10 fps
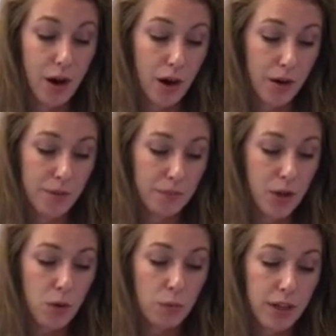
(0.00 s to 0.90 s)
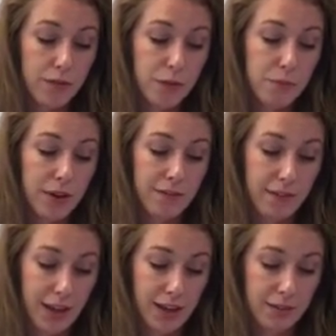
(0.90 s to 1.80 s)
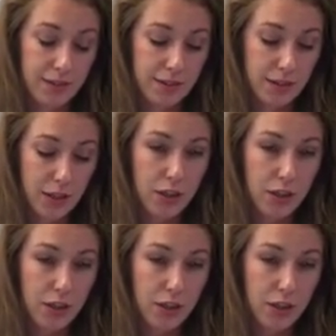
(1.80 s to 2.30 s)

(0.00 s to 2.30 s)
arm, weave through my veins.